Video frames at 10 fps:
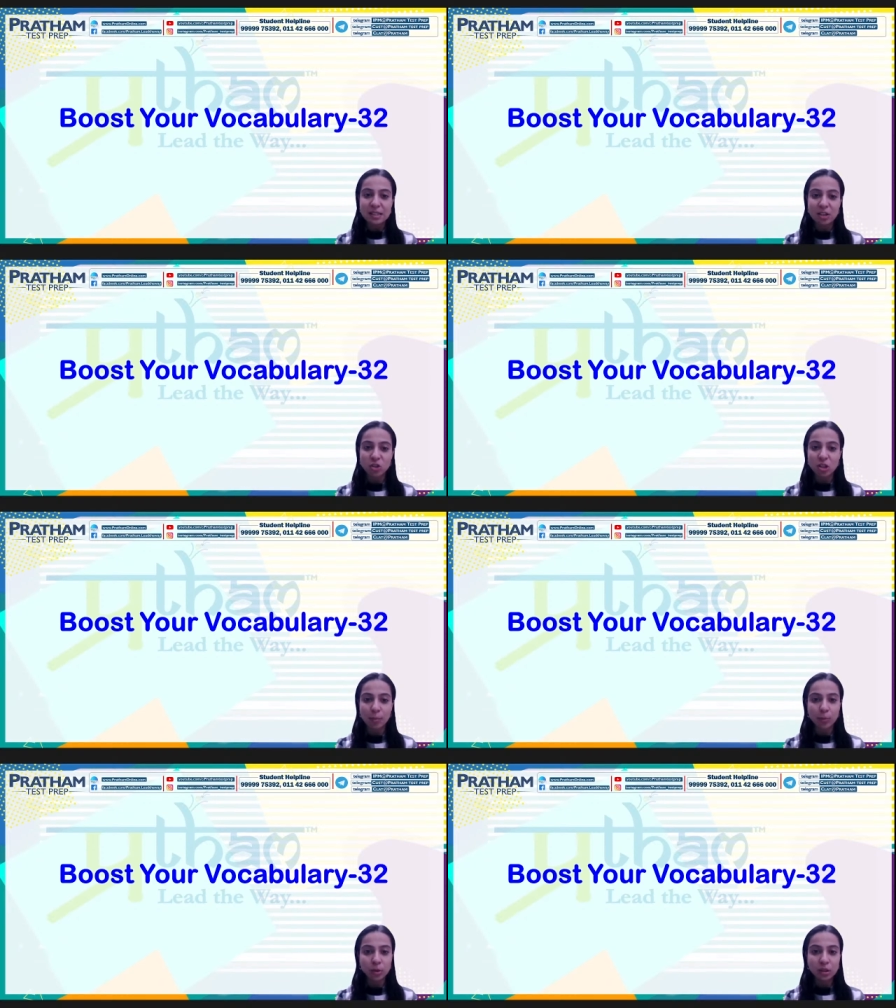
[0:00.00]
session
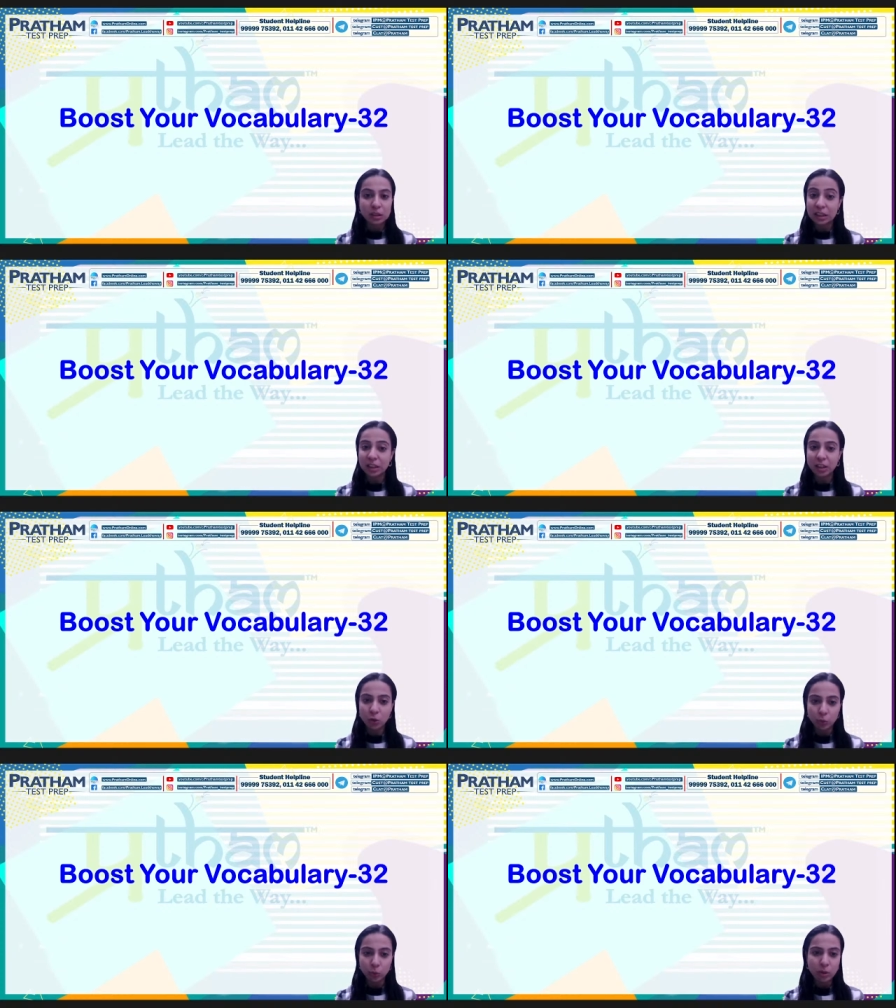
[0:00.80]
number
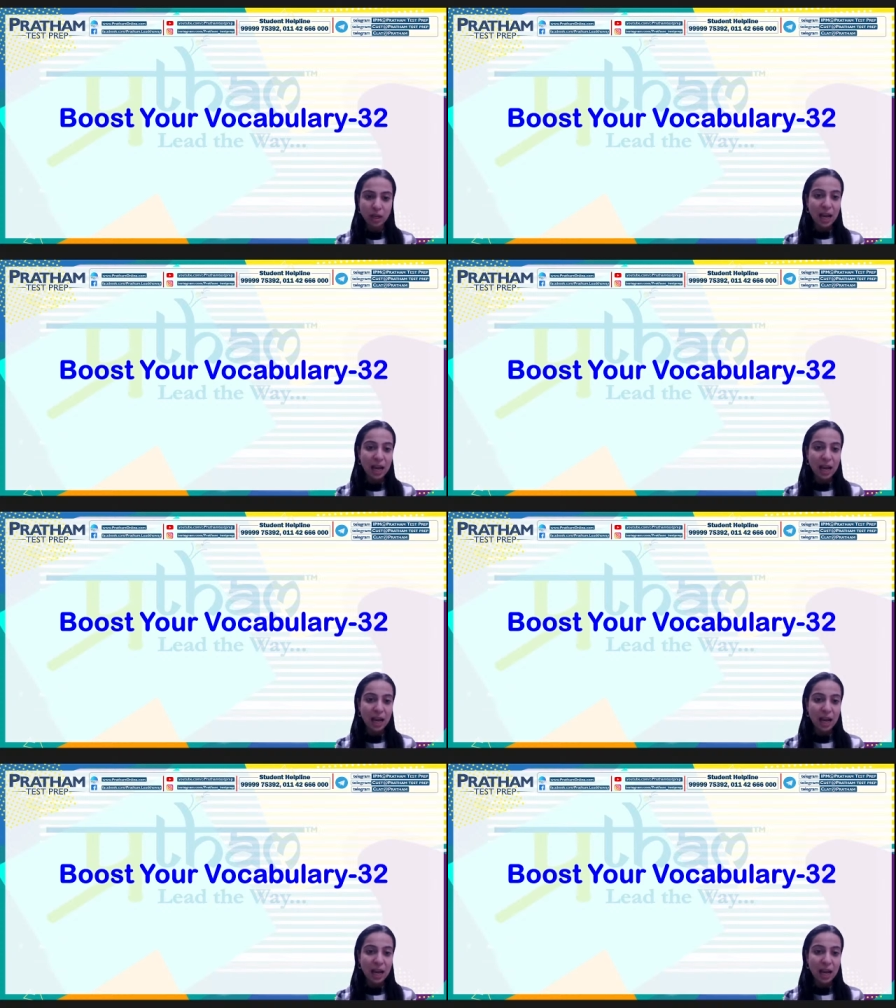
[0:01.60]
32